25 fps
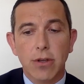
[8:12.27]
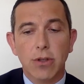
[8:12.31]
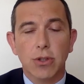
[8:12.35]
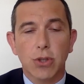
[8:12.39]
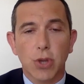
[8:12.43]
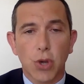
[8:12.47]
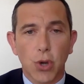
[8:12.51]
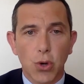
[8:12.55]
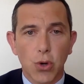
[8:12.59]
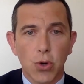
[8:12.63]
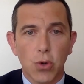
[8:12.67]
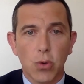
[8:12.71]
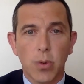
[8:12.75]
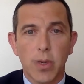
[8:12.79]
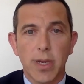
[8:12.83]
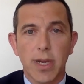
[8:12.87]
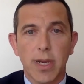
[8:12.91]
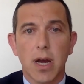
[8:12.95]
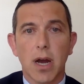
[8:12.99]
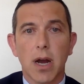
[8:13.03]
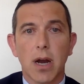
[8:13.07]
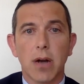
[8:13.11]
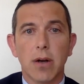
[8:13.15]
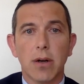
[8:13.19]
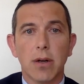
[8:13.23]
us who we
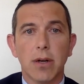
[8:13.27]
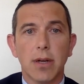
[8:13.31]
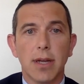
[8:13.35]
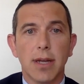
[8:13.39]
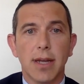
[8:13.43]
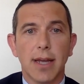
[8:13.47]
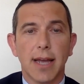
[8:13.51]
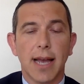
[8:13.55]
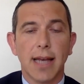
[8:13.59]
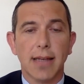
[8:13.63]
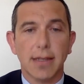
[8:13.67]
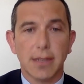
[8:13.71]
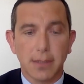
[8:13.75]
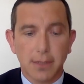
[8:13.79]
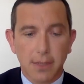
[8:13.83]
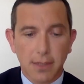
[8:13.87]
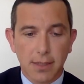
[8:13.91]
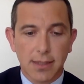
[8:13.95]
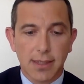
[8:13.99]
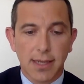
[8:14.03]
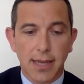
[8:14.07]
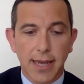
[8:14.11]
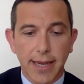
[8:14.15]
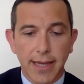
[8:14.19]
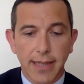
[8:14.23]
are as a
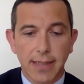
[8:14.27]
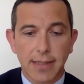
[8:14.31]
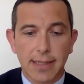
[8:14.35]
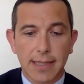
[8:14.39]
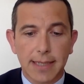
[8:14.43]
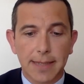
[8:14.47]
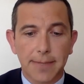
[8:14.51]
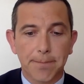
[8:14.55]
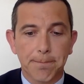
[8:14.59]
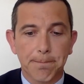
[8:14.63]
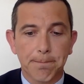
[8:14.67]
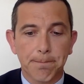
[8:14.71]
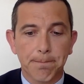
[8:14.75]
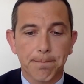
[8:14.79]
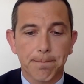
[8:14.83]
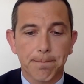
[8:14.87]
society.